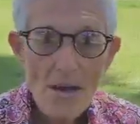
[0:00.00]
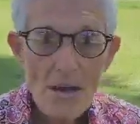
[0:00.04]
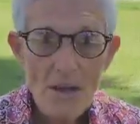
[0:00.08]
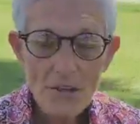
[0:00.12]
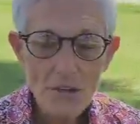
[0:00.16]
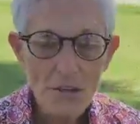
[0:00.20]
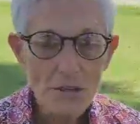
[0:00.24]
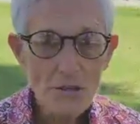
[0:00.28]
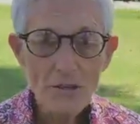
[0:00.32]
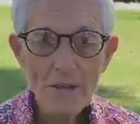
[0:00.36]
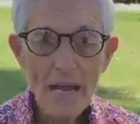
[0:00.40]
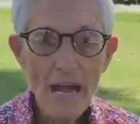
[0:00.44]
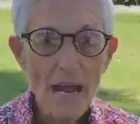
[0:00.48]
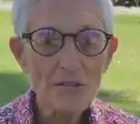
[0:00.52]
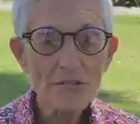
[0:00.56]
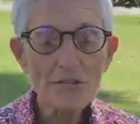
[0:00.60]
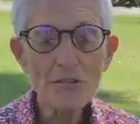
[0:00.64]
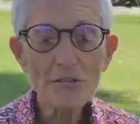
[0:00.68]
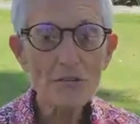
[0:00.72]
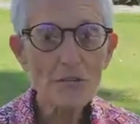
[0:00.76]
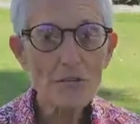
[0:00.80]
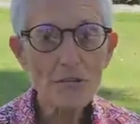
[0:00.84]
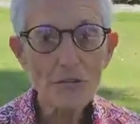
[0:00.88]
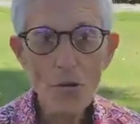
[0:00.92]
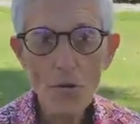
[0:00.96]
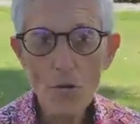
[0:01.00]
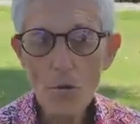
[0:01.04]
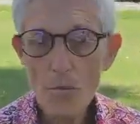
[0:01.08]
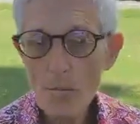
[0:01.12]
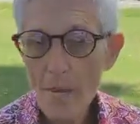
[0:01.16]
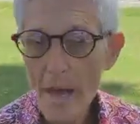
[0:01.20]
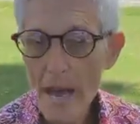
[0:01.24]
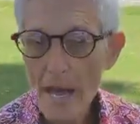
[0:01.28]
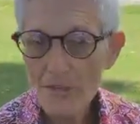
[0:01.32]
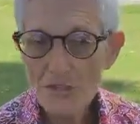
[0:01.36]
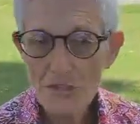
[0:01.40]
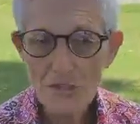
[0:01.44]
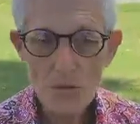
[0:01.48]
You don't have to do the whole
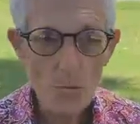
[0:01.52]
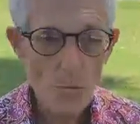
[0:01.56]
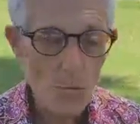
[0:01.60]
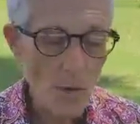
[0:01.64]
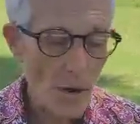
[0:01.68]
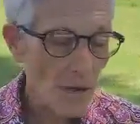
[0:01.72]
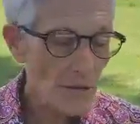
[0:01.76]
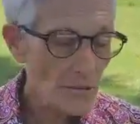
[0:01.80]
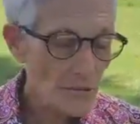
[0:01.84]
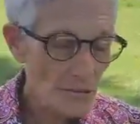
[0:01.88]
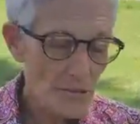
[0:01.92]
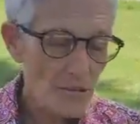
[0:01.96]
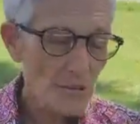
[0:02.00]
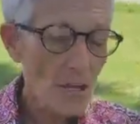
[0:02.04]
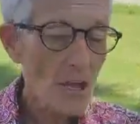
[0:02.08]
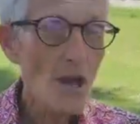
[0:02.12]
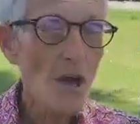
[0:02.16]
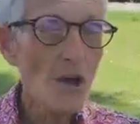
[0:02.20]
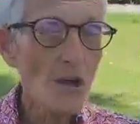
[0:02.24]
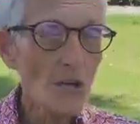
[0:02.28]
batch at once.